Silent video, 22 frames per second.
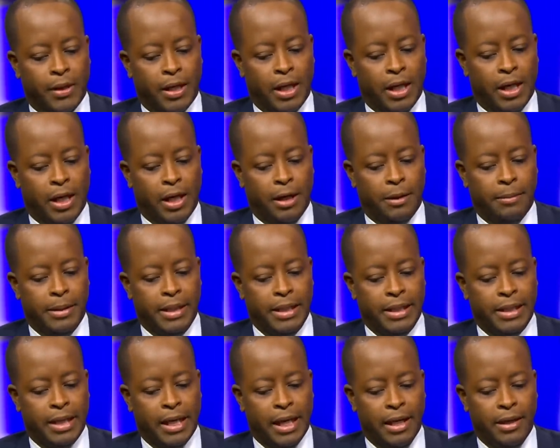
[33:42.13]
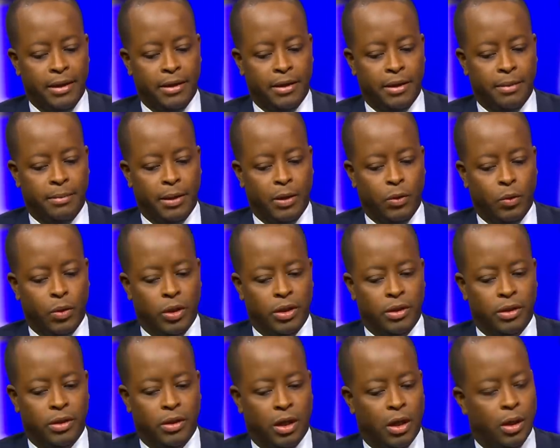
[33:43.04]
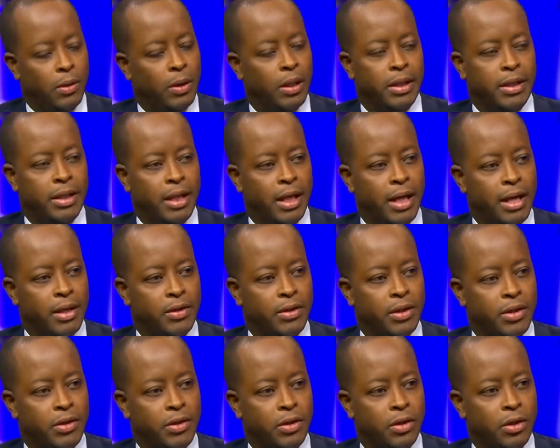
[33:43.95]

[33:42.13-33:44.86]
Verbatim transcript: in tandem and with our other assets,